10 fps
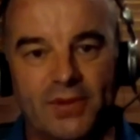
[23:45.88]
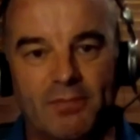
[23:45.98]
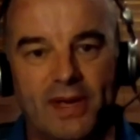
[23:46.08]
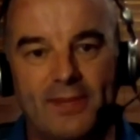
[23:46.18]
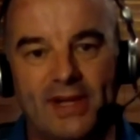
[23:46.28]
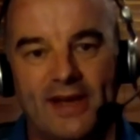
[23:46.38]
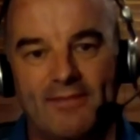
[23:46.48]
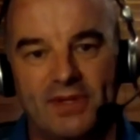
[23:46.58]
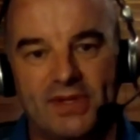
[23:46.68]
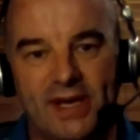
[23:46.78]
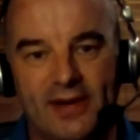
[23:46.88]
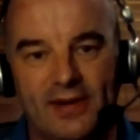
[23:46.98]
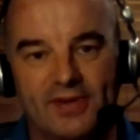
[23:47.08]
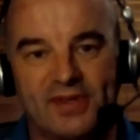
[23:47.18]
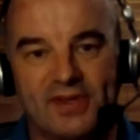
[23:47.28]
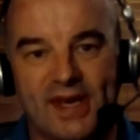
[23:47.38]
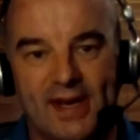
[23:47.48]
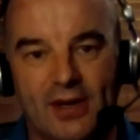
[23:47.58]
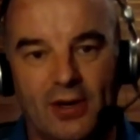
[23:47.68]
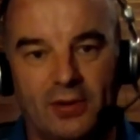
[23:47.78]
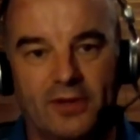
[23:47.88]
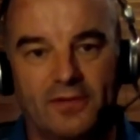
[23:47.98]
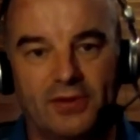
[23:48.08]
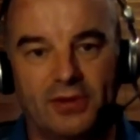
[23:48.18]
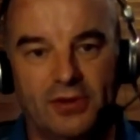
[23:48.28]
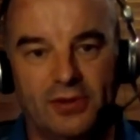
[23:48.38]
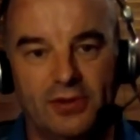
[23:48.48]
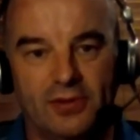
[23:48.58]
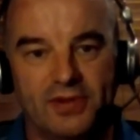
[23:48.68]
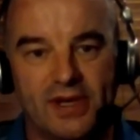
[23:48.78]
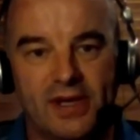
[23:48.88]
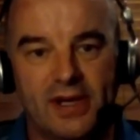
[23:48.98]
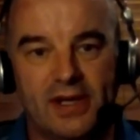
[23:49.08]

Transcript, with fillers: that people have materials to take hold of and use